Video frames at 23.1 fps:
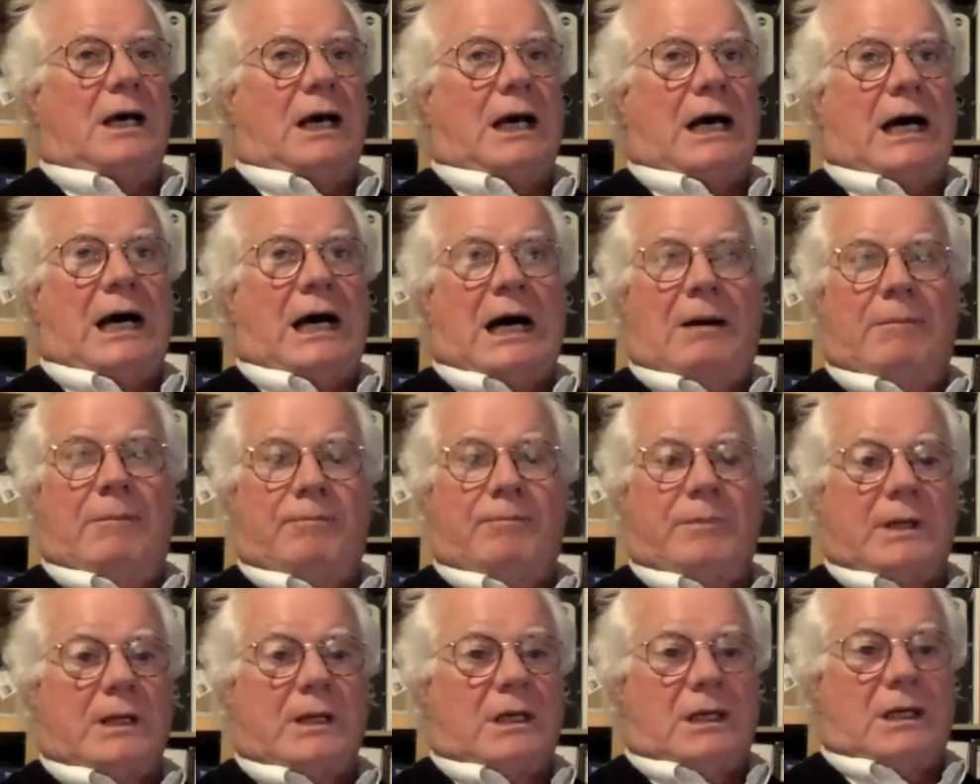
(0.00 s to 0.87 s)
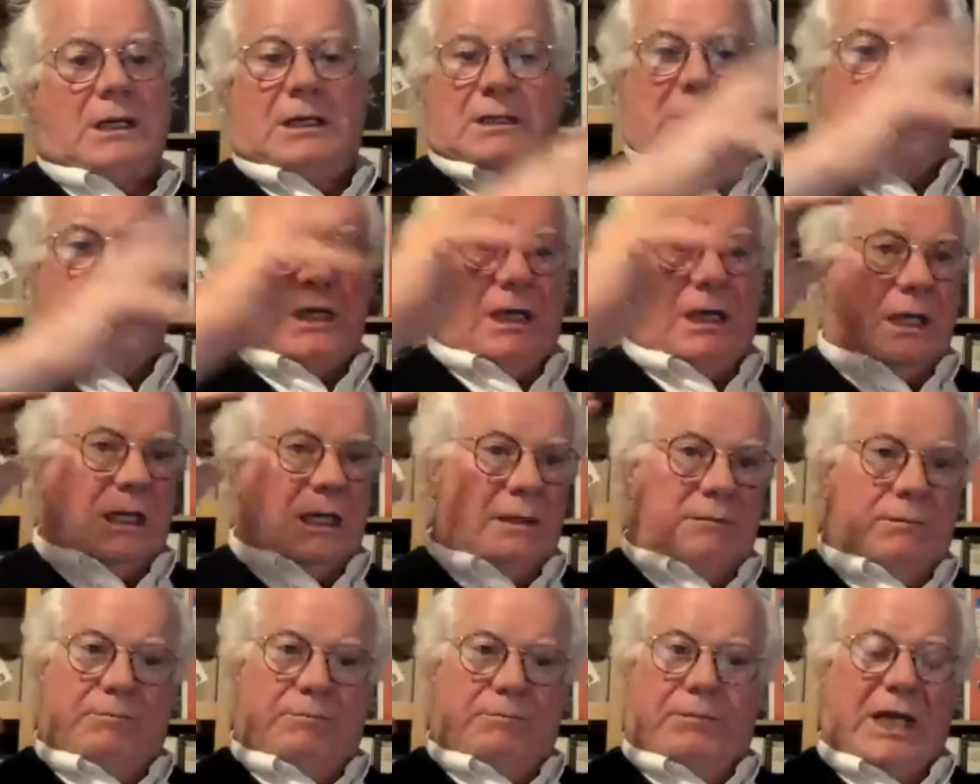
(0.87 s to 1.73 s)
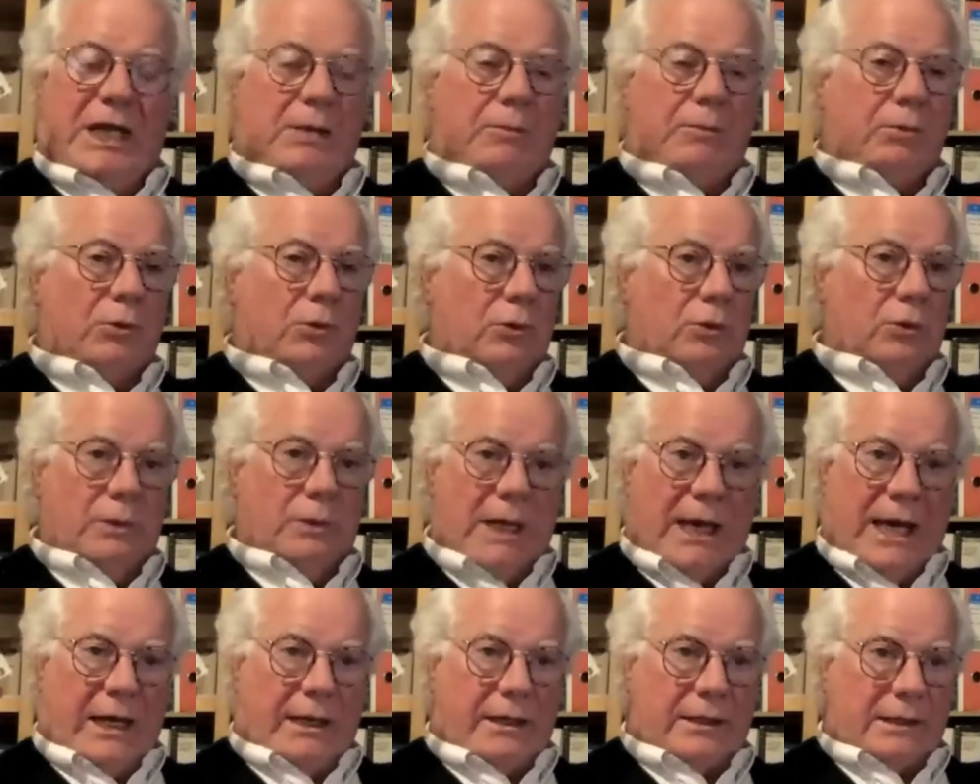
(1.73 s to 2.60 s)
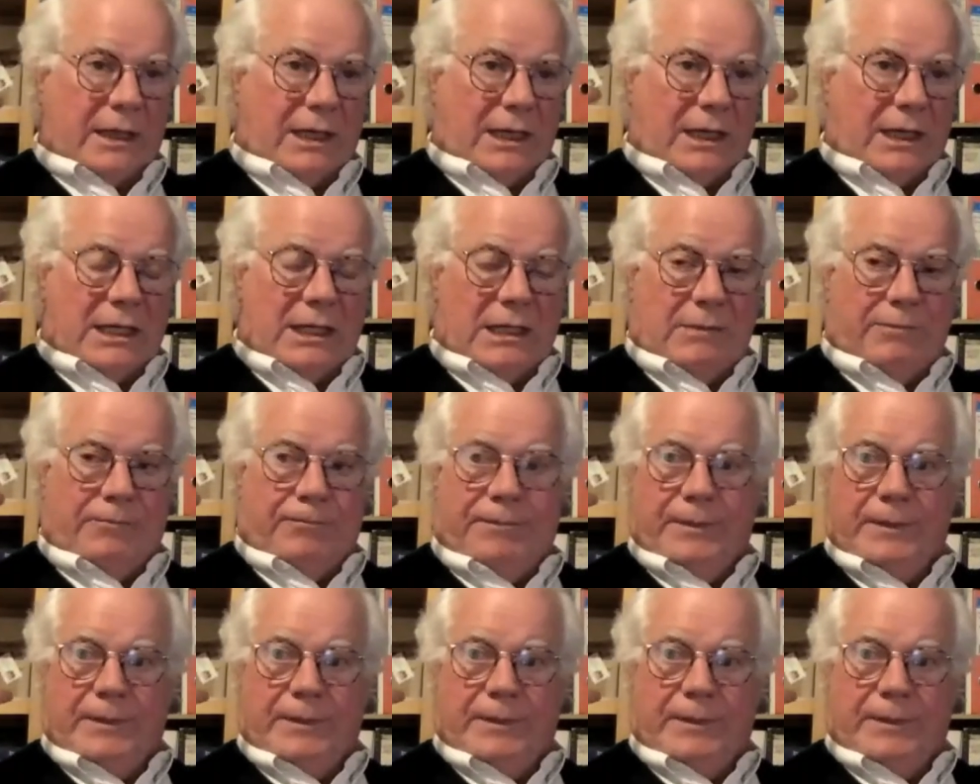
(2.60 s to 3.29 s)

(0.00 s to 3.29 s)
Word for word: Um, the people at uh,